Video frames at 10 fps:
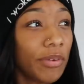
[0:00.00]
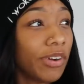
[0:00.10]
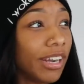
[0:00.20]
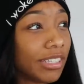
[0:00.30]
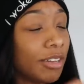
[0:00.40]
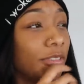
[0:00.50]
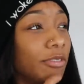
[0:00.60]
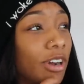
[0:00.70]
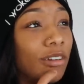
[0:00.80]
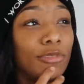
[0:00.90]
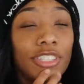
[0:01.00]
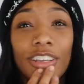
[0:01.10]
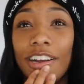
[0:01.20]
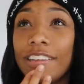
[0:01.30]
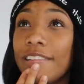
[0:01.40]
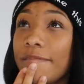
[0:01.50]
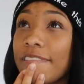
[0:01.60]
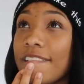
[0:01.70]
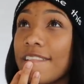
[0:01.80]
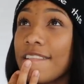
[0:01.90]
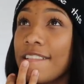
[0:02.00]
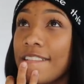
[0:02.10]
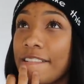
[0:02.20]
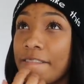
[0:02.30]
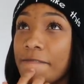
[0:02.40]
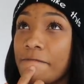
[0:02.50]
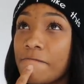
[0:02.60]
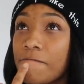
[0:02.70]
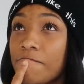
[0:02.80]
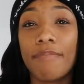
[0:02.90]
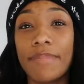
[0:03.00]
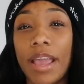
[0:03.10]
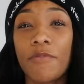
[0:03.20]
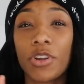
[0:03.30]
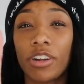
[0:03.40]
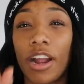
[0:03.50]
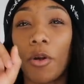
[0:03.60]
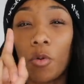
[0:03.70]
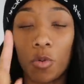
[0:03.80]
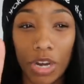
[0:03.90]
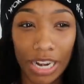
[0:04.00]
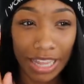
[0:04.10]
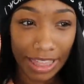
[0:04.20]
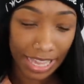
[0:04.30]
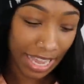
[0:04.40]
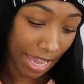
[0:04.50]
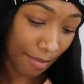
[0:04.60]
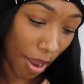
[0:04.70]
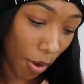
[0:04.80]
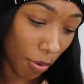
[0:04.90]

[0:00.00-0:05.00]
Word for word: I regret something while I'm just talking? Let me think. I may regret one thing in my